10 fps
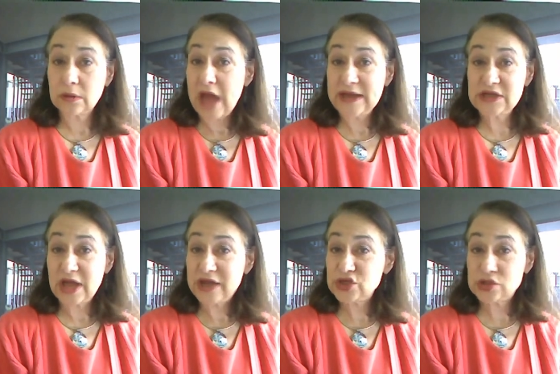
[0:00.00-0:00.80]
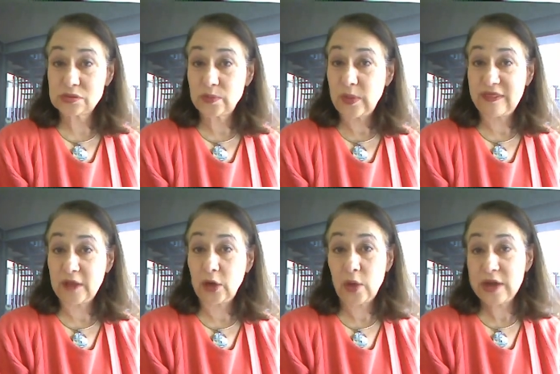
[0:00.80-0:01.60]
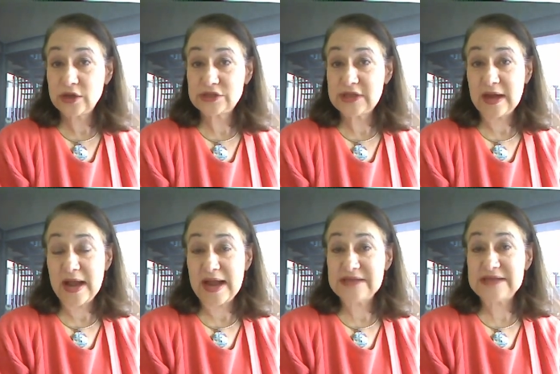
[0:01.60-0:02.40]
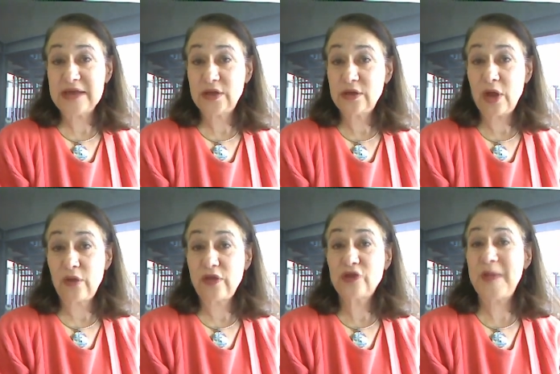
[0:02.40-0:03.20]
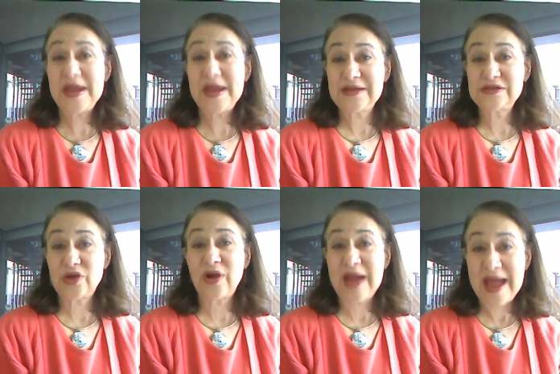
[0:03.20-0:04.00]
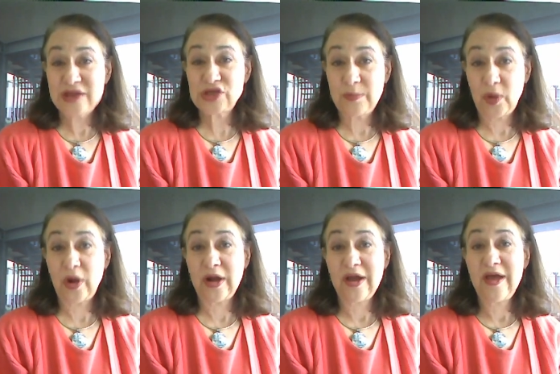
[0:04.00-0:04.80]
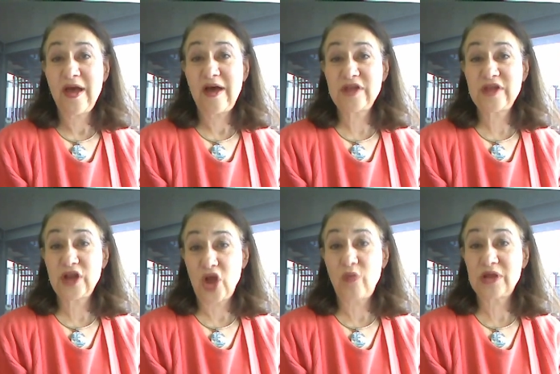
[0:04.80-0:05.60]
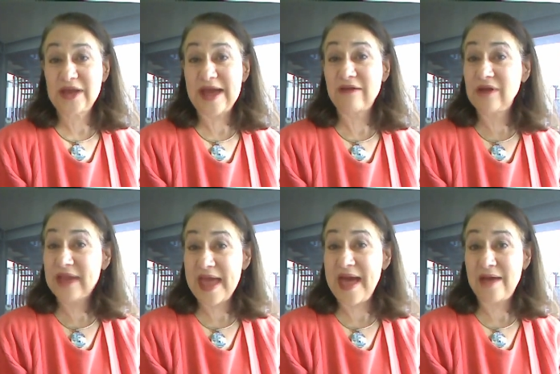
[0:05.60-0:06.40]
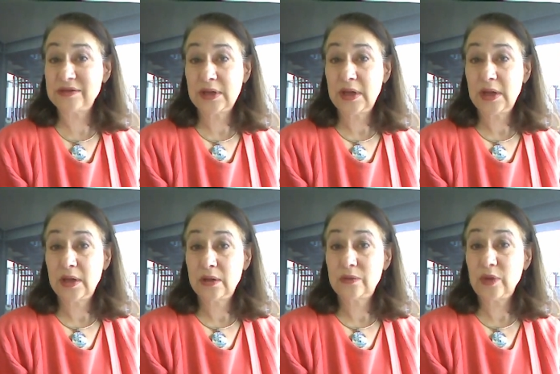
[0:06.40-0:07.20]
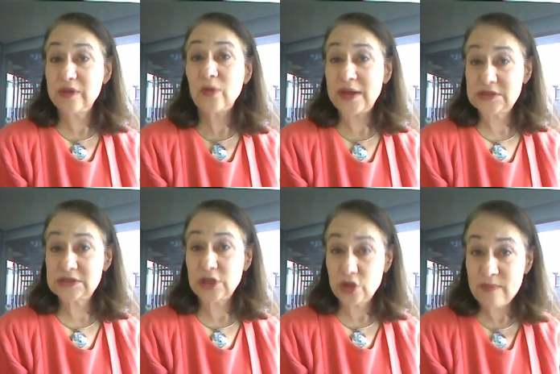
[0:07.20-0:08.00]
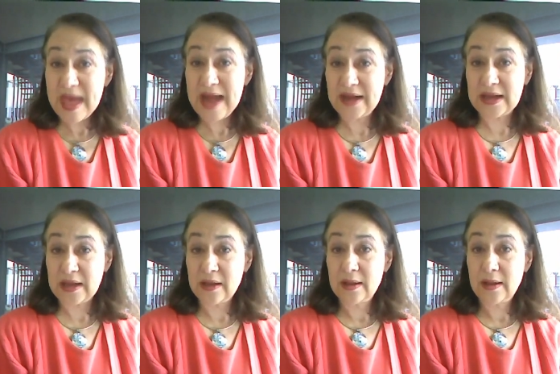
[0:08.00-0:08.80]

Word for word: got in touch with the lawyers there and I said, you know, those paintings are actually part of the global collateral account. We're the ones, humanity